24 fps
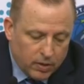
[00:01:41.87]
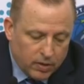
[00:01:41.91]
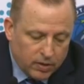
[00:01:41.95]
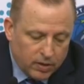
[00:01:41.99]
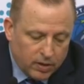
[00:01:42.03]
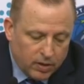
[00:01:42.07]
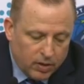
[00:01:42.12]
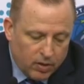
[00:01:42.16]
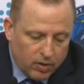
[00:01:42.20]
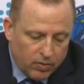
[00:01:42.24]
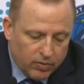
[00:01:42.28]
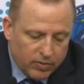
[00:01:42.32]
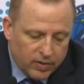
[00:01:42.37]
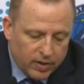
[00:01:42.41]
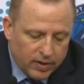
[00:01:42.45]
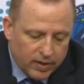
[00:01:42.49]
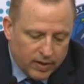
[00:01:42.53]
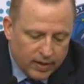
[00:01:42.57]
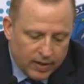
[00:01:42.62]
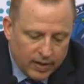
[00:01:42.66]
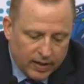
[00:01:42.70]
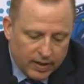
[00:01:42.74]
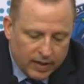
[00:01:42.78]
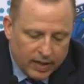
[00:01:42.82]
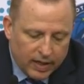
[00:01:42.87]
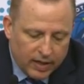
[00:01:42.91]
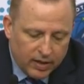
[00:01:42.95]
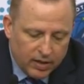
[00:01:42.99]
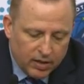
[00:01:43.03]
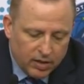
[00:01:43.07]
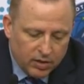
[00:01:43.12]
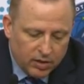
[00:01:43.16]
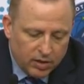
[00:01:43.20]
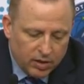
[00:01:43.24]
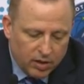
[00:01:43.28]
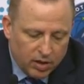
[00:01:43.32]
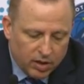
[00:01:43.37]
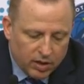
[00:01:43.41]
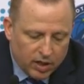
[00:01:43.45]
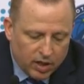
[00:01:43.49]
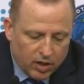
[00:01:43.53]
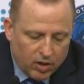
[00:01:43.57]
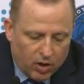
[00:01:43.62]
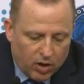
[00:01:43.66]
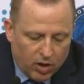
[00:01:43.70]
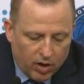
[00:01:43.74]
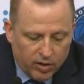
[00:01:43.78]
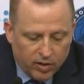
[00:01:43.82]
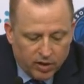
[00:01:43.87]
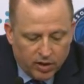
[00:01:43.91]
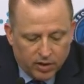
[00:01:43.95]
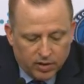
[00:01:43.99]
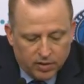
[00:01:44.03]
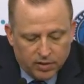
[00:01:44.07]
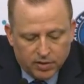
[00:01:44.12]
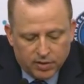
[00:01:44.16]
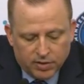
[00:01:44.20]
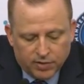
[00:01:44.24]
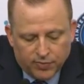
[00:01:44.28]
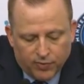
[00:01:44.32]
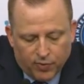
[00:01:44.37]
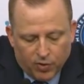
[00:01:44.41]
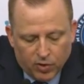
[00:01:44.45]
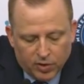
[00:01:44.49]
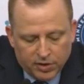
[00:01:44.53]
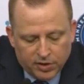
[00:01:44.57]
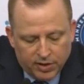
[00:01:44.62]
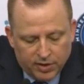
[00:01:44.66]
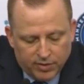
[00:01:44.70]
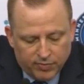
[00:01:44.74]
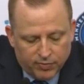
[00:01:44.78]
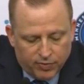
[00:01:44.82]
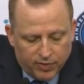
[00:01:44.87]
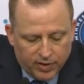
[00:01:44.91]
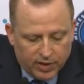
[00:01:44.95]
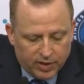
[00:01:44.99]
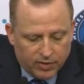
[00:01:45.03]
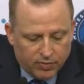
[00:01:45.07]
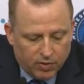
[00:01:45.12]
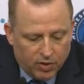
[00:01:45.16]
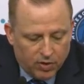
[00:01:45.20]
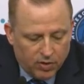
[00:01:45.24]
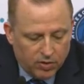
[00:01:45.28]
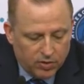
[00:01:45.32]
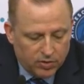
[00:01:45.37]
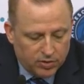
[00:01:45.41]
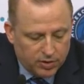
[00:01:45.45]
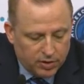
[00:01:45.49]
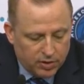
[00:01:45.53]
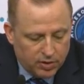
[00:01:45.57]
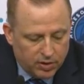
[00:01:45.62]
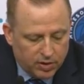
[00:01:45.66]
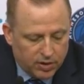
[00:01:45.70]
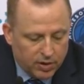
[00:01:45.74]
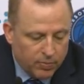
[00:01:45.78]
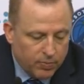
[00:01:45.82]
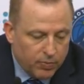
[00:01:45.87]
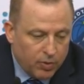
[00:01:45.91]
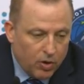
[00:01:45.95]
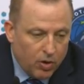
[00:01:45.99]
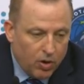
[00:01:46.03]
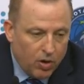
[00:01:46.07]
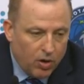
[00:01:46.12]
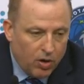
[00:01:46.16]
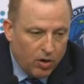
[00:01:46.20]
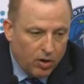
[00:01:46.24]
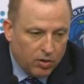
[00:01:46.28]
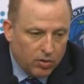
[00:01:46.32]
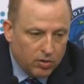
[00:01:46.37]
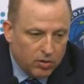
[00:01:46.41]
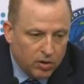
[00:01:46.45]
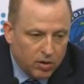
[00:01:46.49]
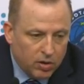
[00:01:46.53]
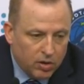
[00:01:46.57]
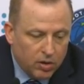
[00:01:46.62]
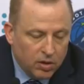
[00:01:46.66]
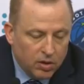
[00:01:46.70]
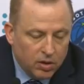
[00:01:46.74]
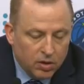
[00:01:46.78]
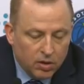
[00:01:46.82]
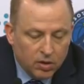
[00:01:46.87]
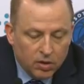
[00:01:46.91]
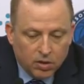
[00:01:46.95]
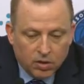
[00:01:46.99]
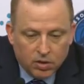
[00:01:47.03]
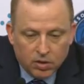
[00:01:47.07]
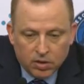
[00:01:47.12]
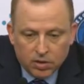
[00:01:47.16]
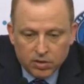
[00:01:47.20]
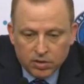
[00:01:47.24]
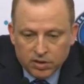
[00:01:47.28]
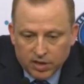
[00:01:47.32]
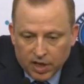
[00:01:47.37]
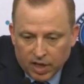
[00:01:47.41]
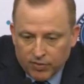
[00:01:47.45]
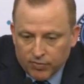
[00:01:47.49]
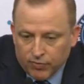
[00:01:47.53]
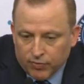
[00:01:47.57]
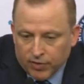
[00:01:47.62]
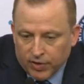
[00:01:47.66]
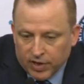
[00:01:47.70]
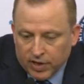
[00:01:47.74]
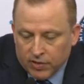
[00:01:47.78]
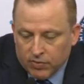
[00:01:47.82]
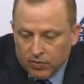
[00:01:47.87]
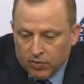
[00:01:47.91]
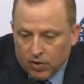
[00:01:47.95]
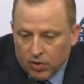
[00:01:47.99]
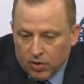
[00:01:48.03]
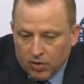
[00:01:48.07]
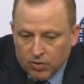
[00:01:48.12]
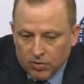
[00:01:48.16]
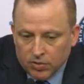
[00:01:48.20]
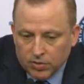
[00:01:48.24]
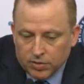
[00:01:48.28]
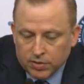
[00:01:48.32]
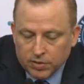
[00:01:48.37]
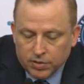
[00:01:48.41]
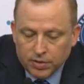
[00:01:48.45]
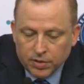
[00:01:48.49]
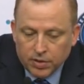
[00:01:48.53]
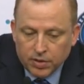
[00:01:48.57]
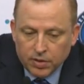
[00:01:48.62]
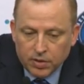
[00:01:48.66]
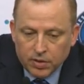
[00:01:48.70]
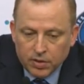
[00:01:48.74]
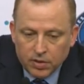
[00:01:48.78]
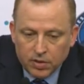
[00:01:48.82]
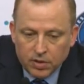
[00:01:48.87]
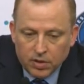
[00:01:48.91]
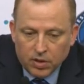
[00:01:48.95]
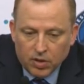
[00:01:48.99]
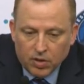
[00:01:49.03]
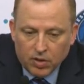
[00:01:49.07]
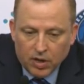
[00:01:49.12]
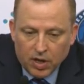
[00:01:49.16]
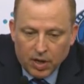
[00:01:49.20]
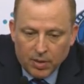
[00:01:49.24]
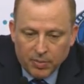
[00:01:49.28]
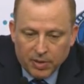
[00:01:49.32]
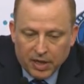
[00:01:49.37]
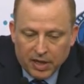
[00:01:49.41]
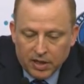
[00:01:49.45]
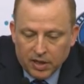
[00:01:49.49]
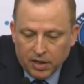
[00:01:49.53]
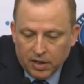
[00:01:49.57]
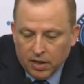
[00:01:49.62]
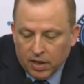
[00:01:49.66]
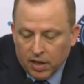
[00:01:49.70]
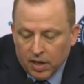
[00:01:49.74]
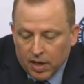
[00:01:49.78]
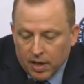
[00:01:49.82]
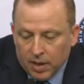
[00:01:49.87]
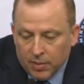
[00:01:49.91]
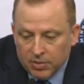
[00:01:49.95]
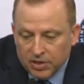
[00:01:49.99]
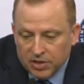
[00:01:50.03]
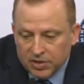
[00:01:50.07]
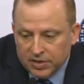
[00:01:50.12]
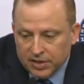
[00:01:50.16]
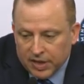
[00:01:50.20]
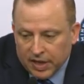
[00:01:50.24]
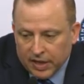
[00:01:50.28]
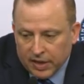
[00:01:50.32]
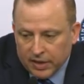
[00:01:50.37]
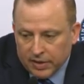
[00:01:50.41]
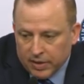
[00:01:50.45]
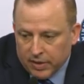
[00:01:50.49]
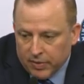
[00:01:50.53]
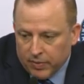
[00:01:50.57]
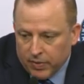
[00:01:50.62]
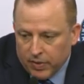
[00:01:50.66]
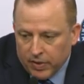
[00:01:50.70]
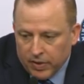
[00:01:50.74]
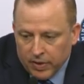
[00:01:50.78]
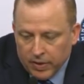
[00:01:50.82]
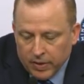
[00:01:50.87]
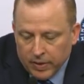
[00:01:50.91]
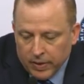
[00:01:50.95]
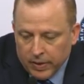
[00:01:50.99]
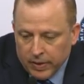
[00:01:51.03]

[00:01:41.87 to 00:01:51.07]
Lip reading: You know, you look at Harden, it's 14 free throws. You look at Paul, there's 10 free throws. You know, and I'm just saying